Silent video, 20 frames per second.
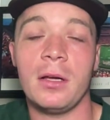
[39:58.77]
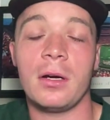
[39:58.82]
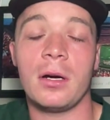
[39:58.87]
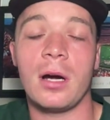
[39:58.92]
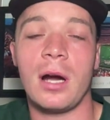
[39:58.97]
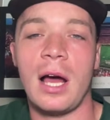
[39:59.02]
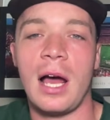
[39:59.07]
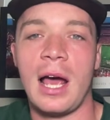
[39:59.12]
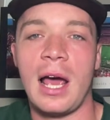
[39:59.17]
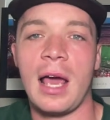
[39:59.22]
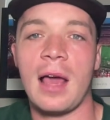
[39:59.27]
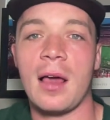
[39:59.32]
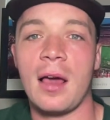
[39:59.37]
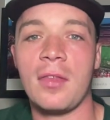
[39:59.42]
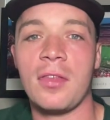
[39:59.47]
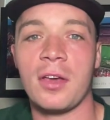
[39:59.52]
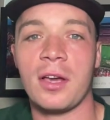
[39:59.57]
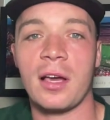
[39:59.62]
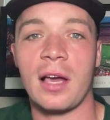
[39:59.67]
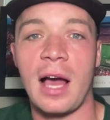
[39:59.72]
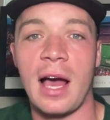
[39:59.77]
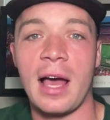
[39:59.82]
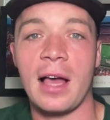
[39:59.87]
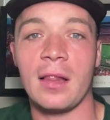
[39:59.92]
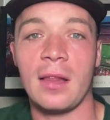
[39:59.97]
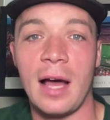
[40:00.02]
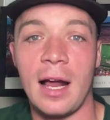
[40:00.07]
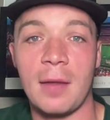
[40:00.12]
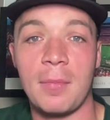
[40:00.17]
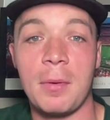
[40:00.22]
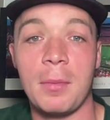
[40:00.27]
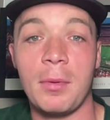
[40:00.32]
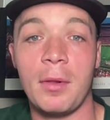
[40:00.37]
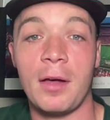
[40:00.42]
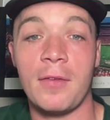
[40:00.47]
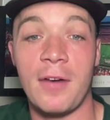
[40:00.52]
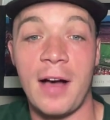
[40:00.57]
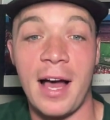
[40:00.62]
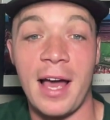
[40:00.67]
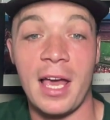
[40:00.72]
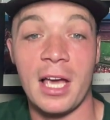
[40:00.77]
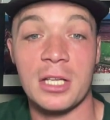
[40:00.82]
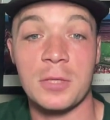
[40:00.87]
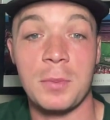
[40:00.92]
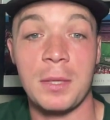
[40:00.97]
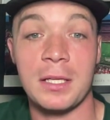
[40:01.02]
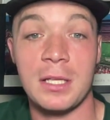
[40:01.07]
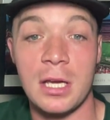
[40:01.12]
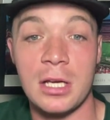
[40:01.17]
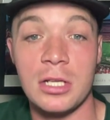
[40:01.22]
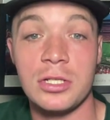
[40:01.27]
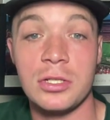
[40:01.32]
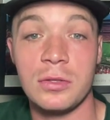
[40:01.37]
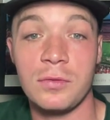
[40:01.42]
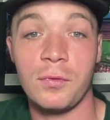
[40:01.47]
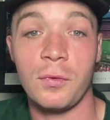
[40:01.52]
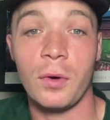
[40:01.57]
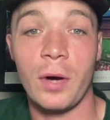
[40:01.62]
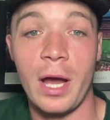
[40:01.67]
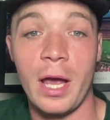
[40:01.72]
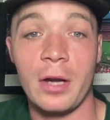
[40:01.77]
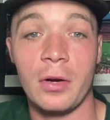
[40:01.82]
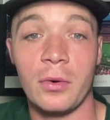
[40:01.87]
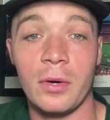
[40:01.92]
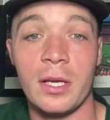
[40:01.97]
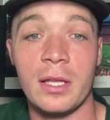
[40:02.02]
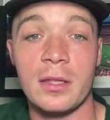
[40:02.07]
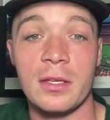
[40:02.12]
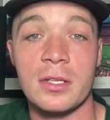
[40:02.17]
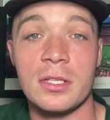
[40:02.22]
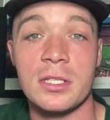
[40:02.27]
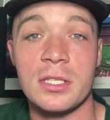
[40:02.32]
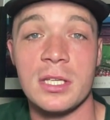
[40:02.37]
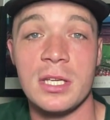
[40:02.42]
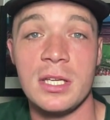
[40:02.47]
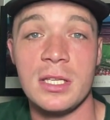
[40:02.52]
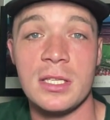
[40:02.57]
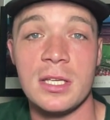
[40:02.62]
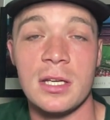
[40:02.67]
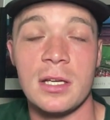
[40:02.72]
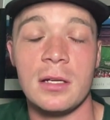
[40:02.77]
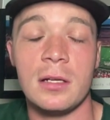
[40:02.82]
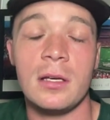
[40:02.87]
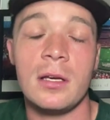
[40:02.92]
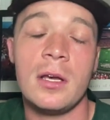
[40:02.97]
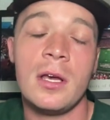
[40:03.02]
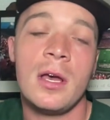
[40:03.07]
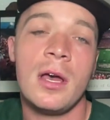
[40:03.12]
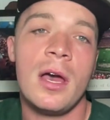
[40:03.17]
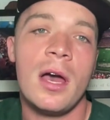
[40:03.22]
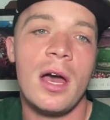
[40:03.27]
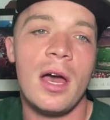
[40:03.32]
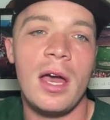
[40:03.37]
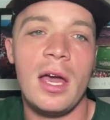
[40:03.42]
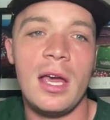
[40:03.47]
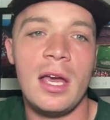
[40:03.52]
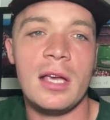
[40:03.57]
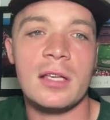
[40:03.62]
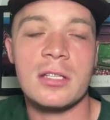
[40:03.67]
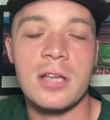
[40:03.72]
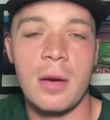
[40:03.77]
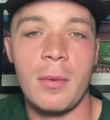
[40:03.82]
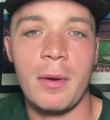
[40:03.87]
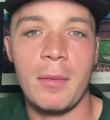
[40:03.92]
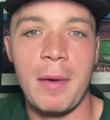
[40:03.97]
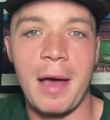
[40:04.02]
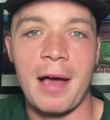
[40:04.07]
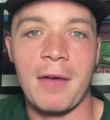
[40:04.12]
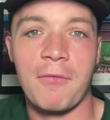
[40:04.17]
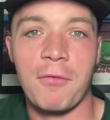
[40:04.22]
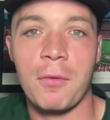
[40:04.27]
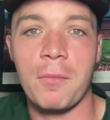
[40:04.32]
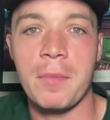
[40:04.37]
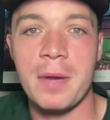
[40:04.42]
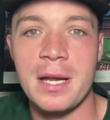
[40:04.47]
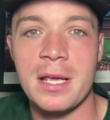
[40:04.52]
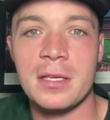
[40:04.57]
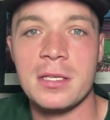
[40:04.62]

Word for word: I, I think a guy a lot of people have high expectations for entering this season, is coming back from meniscus